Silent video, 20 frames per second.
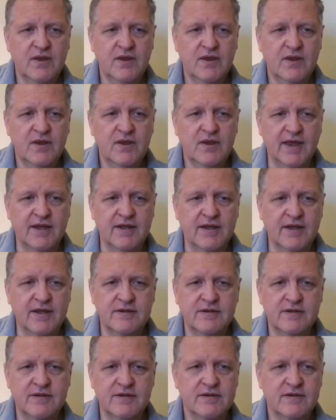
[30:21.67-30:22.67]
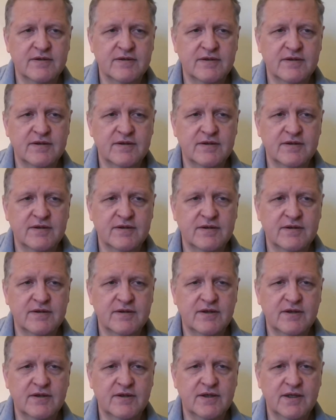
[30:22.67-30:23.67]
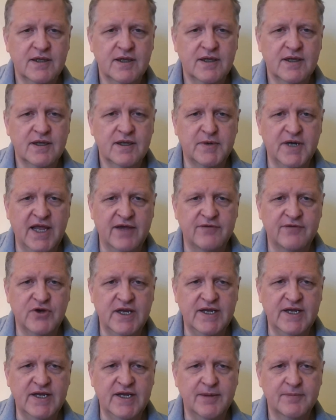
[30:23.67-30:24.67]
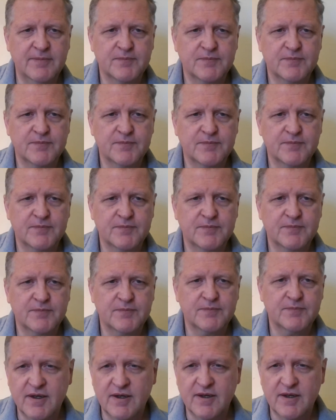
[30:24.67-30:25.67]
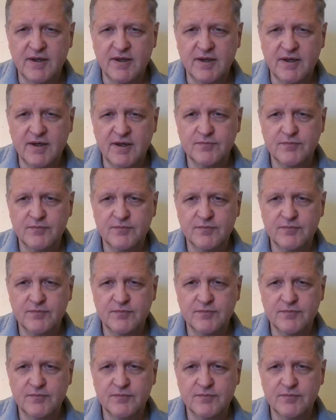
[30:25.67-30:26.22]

And everybody have a great day. I'm